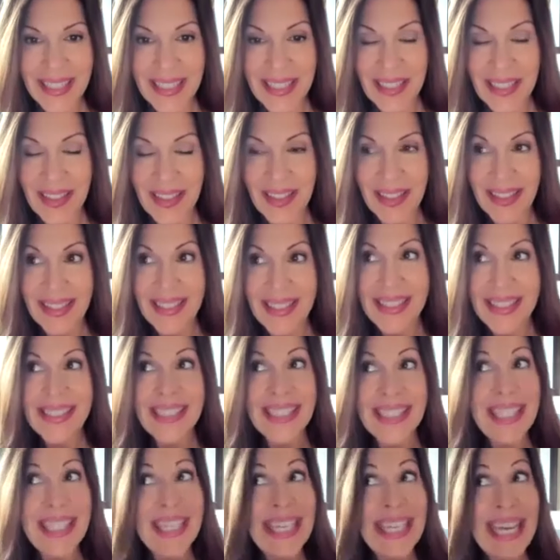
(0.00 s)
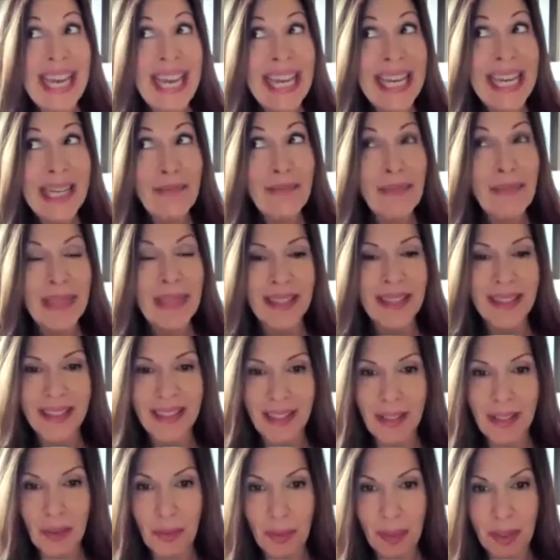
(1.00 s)
in this game
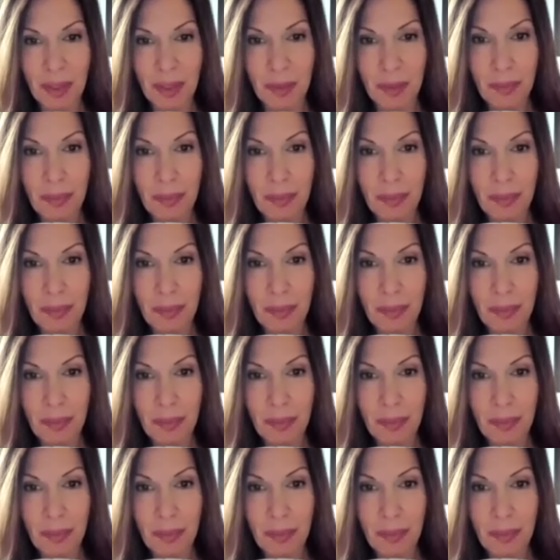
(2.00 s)
that we are